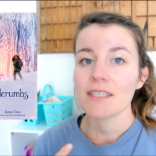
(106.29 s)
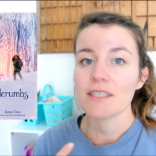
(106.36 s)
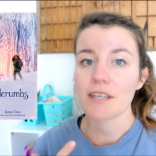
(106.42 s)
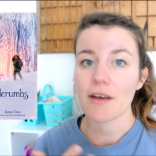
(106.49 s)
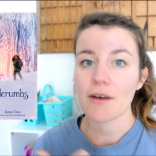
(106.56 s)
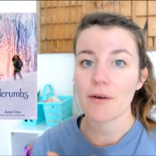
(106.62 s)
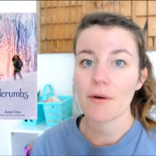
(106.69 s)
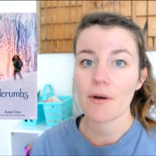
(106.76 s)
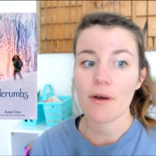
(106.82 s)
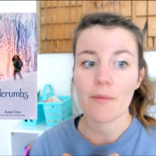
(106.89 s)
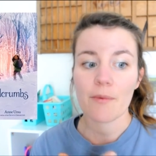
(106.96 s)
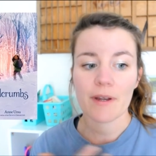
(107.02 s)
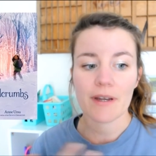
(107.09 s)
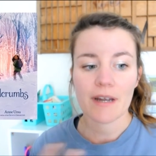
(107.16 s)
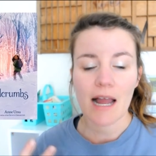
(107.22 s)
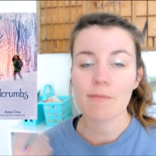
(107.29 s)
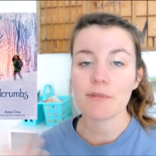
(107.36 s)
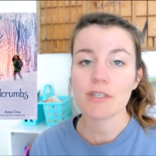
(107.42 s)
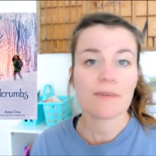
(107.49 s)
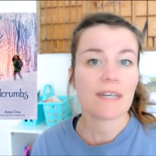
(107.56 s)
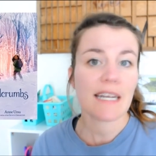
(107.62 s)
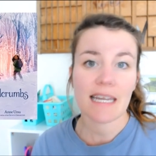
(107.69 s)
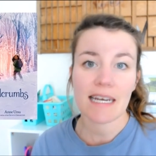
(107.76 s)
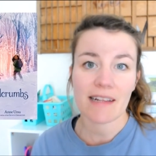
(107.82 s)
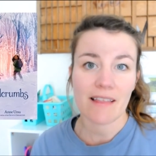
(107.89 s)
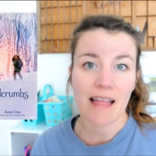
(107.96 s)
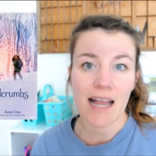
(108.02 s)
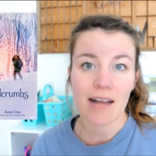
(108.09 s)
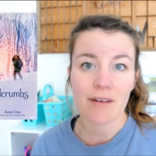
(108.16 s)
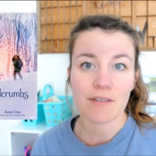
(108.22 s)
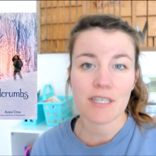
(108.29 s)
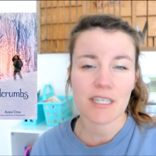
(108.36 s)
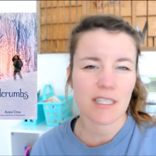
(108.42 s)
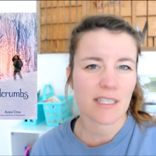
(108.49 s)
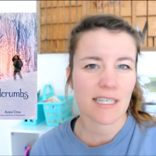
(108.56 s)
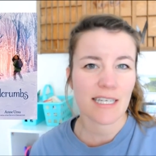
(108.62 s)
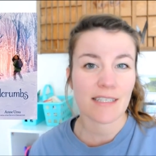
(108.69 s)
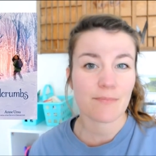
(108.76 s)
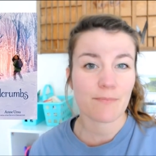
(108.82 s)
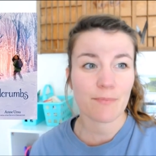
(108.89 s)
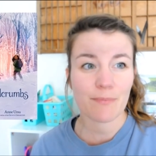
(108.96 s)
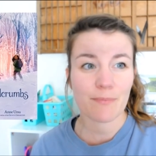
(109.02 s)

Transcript: So we're I'm just reading it aloud because it's